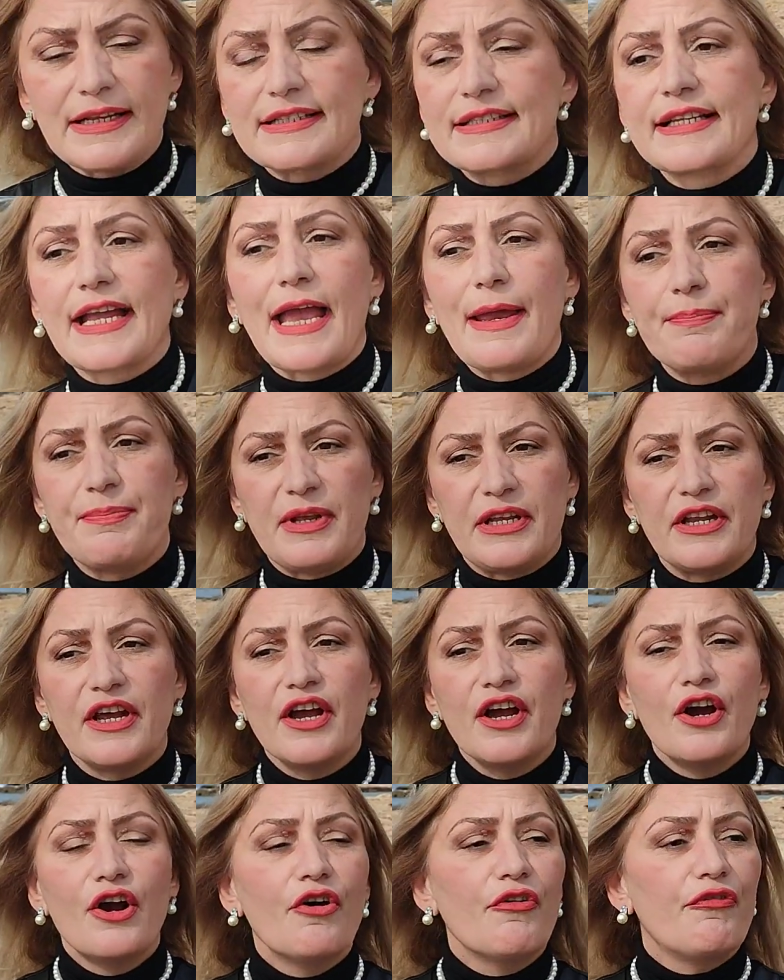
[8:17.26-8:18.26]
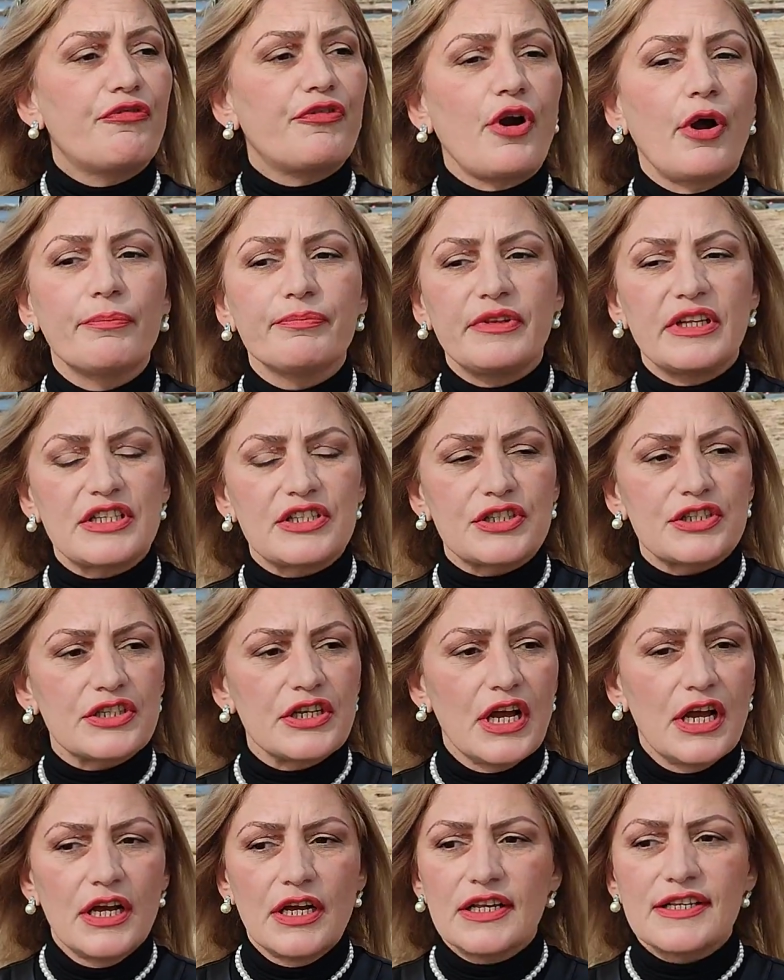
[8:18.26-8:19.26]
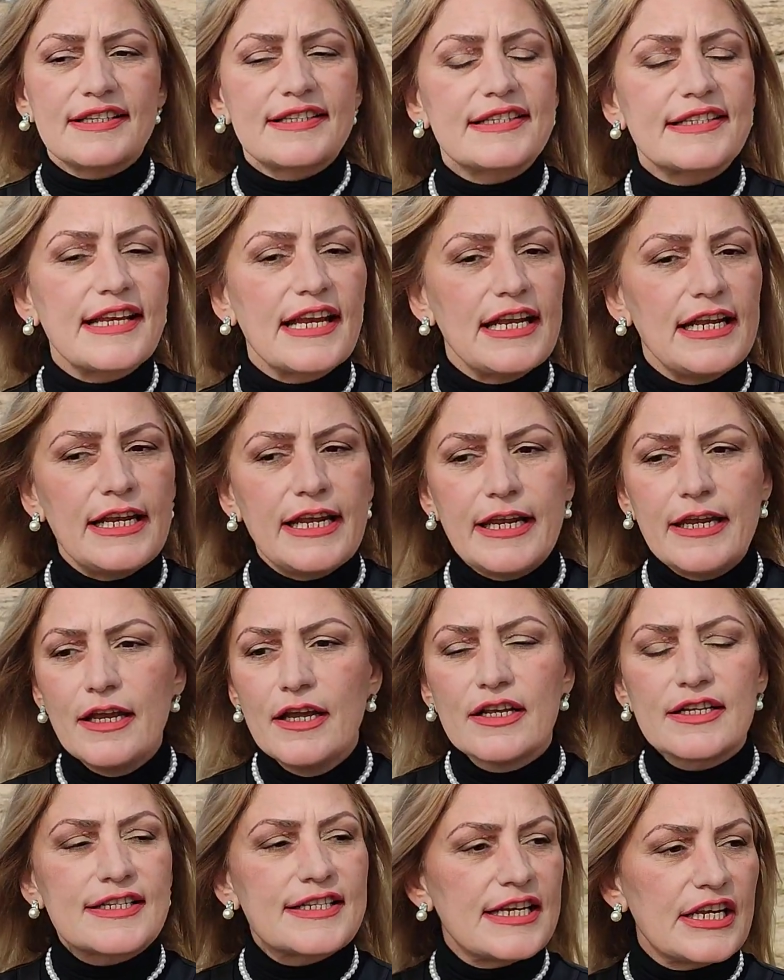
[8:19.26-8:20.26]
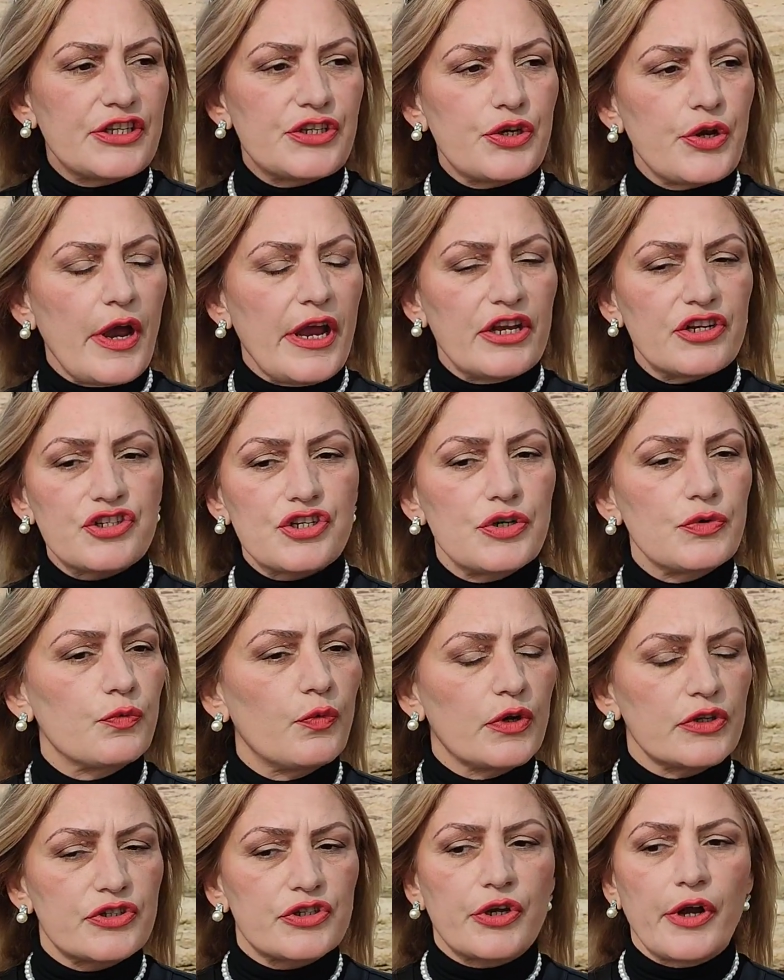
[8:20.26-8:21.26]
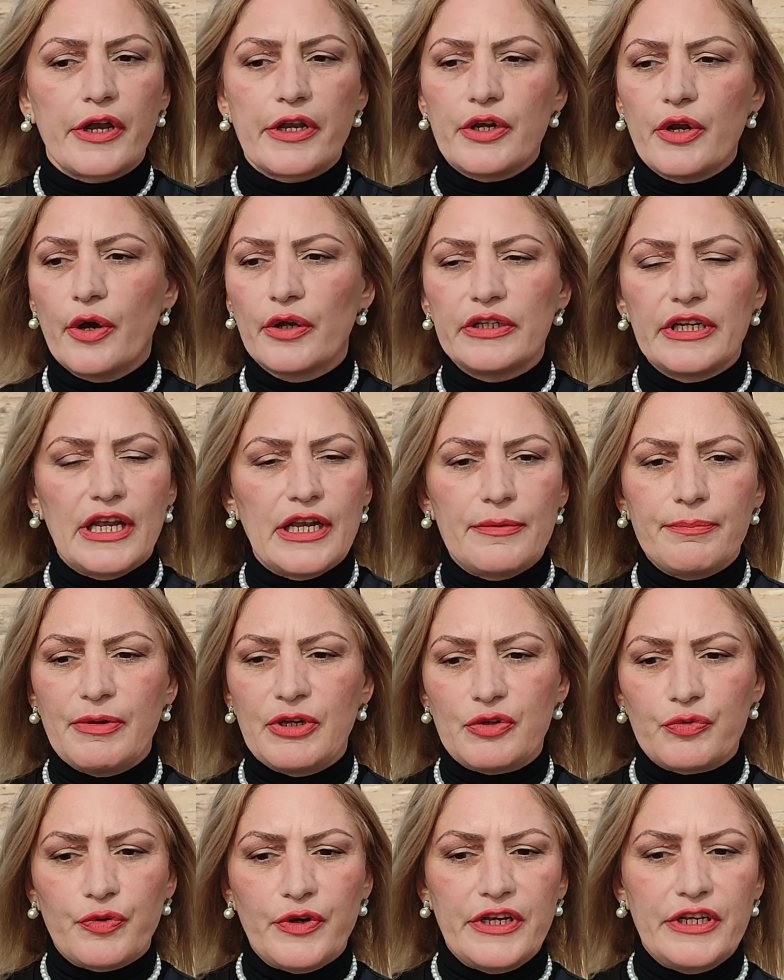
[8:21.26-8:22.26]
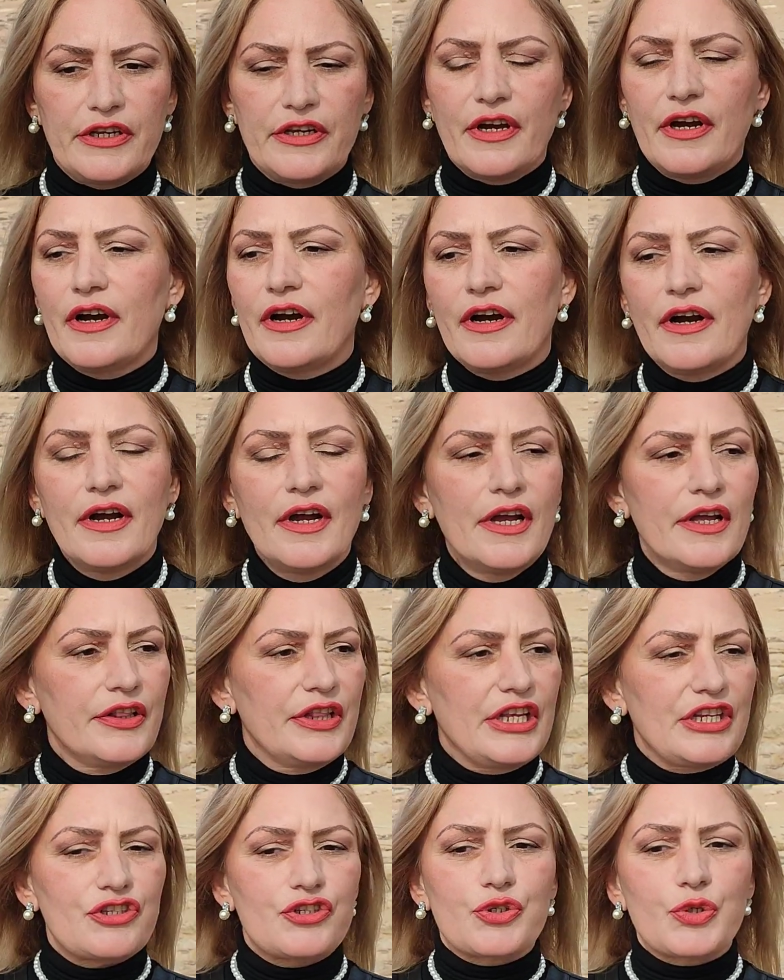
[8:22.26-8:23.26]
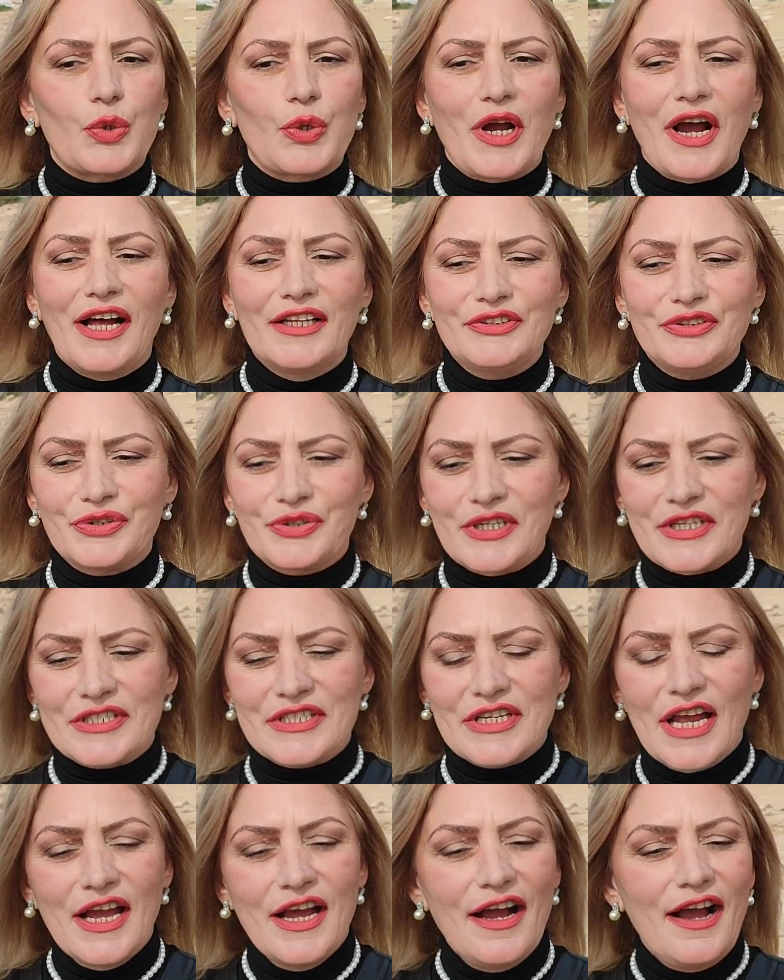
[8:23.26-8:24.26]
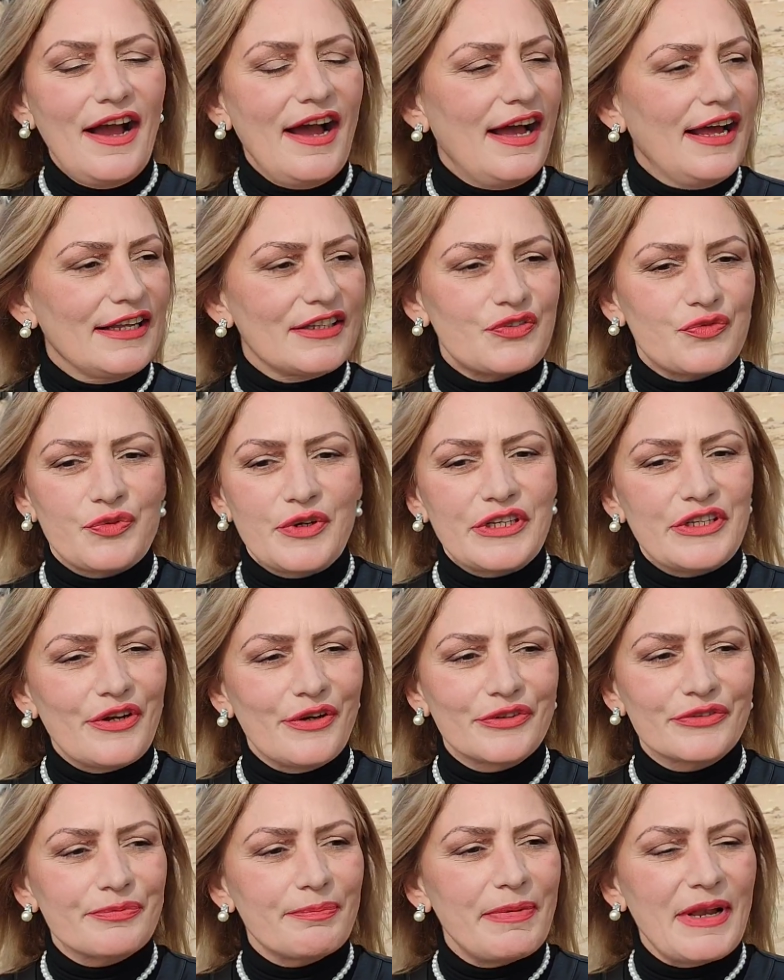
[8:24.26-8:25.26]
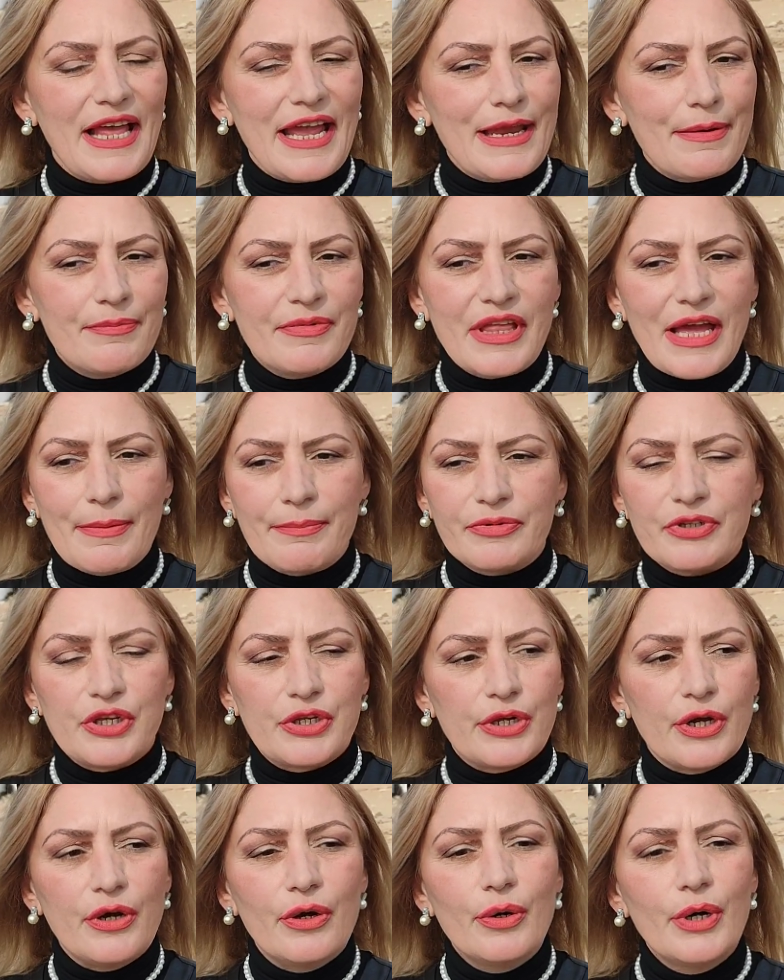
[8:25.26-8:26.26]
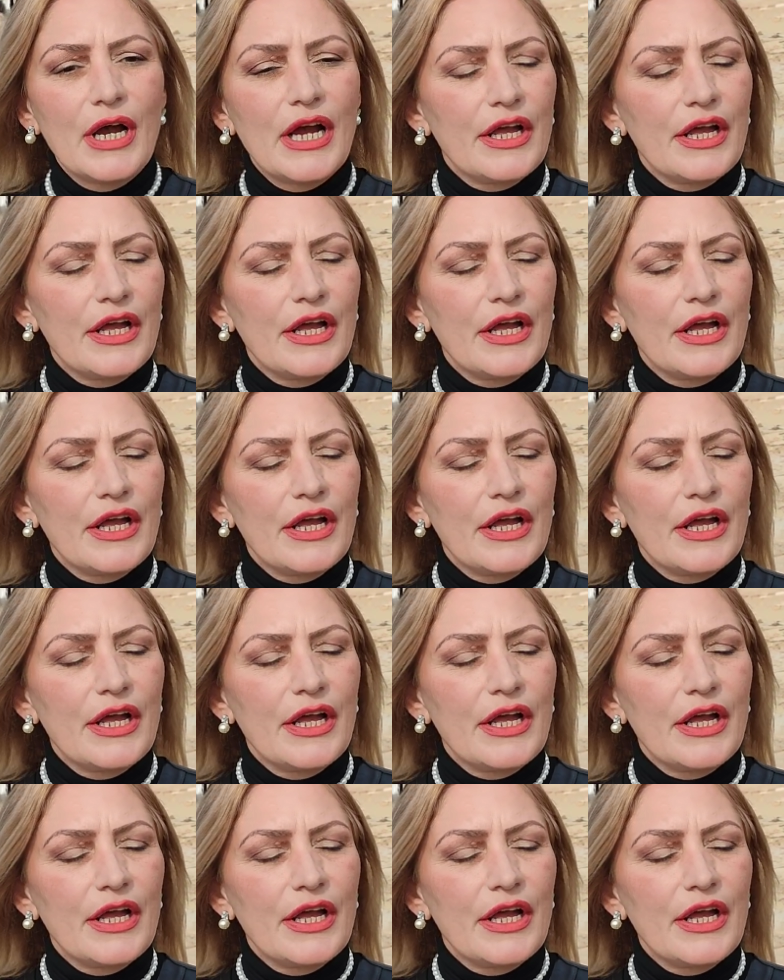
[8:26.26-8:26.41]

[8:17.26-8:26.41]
escaping from this silly situation what's going on in between these two countries, and we don't blame them, you know.